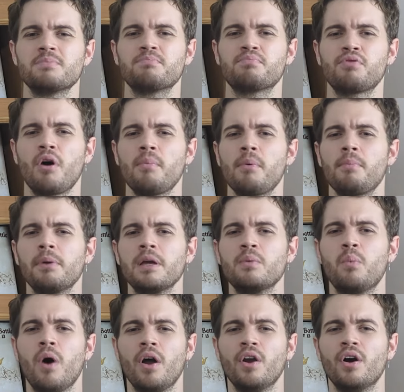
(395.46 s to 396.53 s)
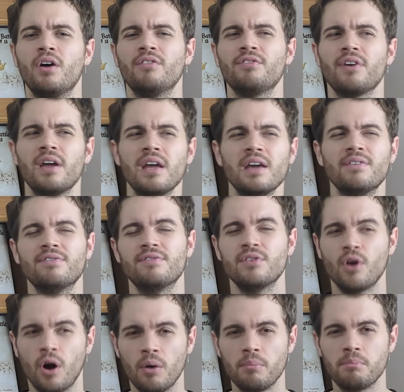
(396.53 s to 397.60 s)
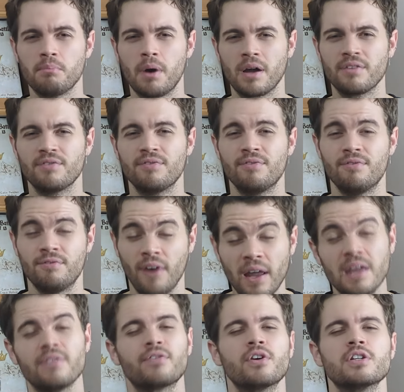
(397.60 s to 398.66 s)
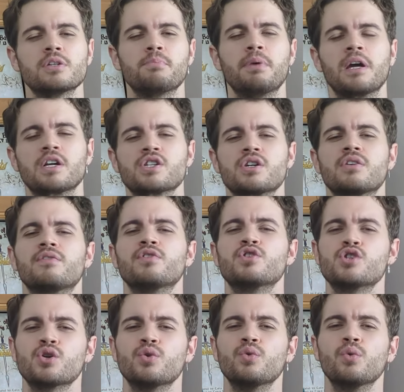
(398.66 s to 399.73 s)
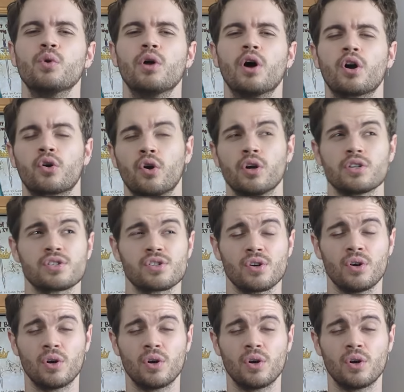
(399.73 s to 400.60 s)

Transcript: probably one of, if not my favourite depiction of a duel across